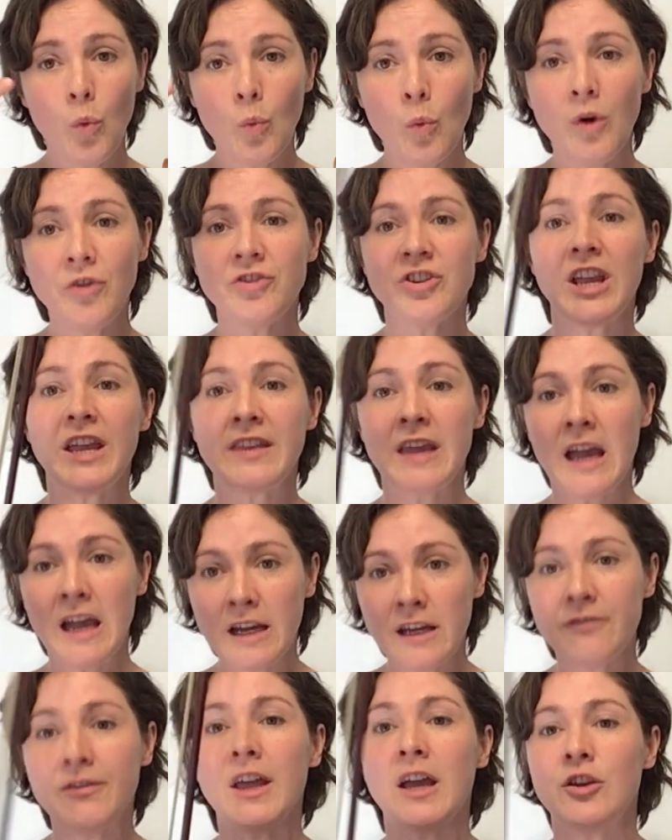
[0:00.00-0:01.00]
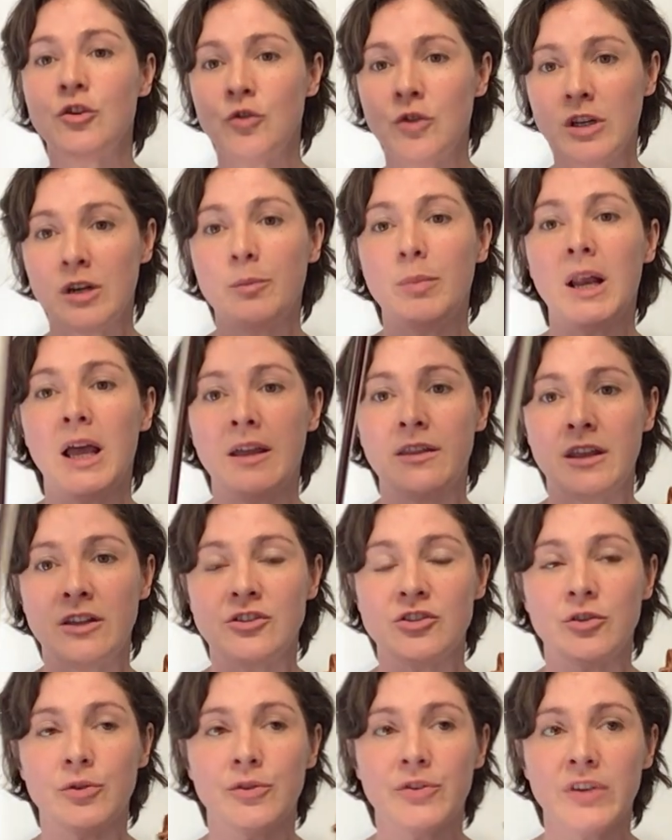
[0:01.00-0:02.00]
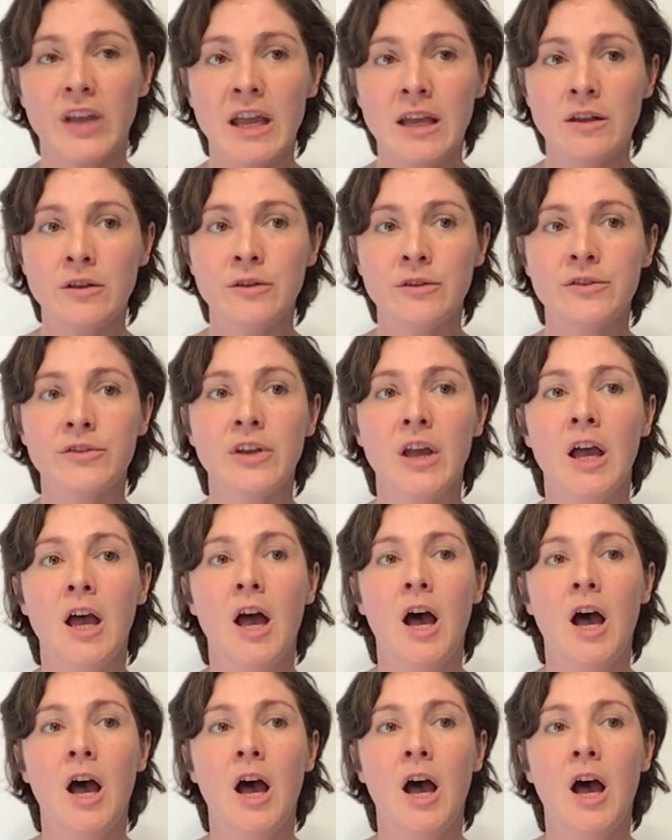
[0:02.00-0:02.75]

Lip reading: Once you get the hang of that, you can apply that to your scales.